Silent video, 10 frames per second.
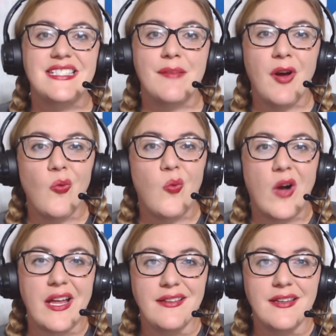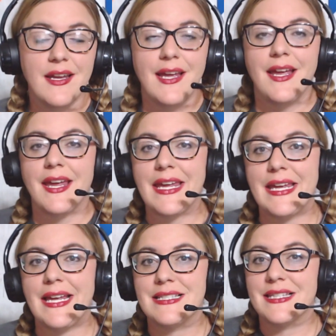Demo 1
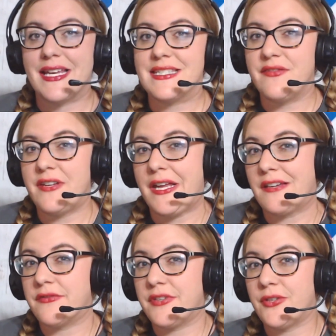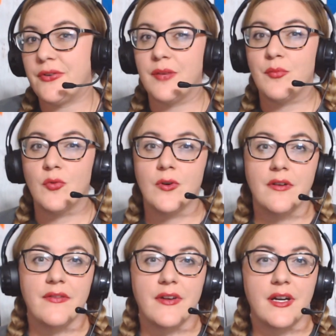is less of an interview and more
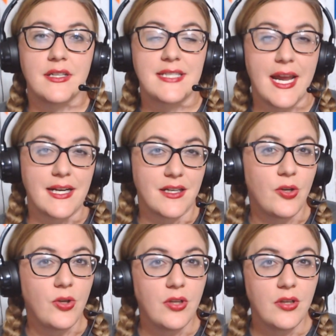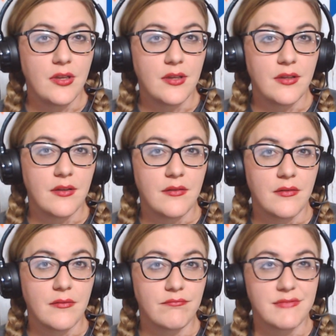of a technical
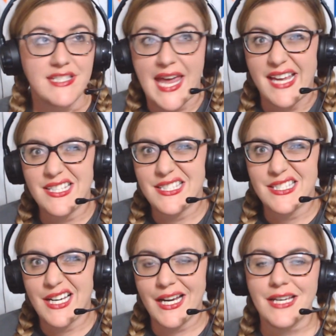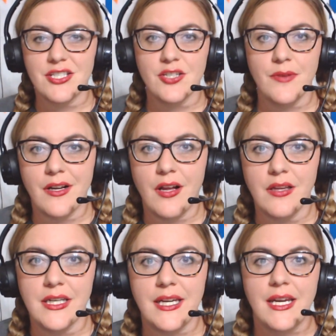test, I guess you would call
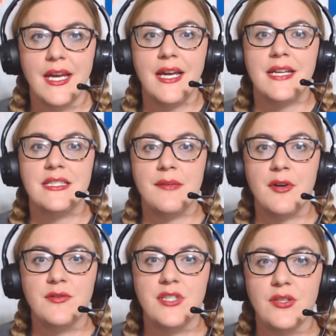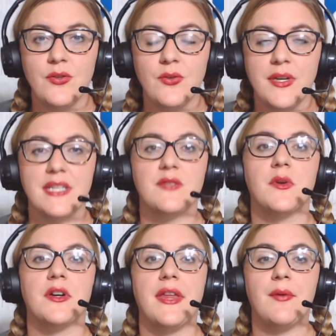it. Demo 2 is
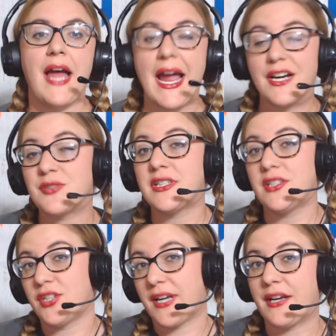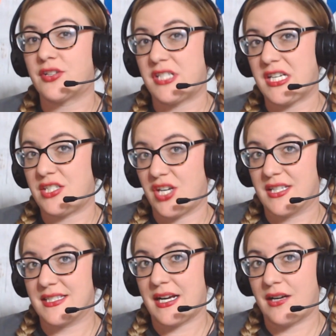where they will actually look at your teaching
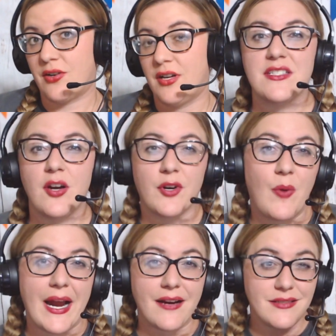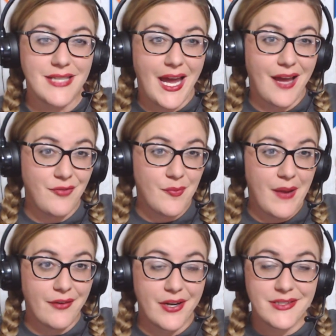style. It's not required to have your
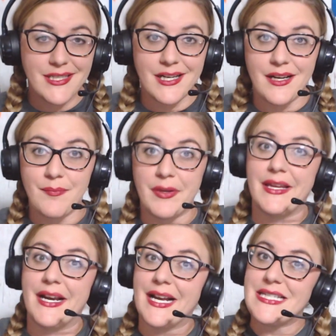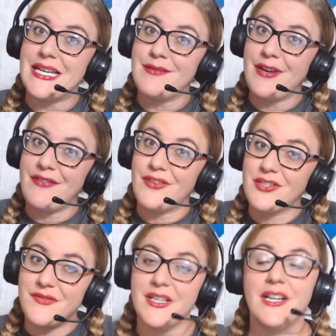background set up, but like I said in my
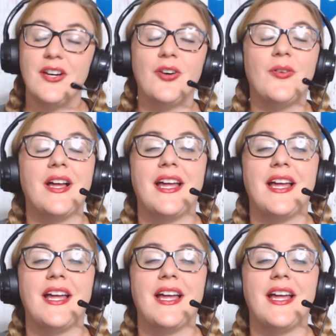first video,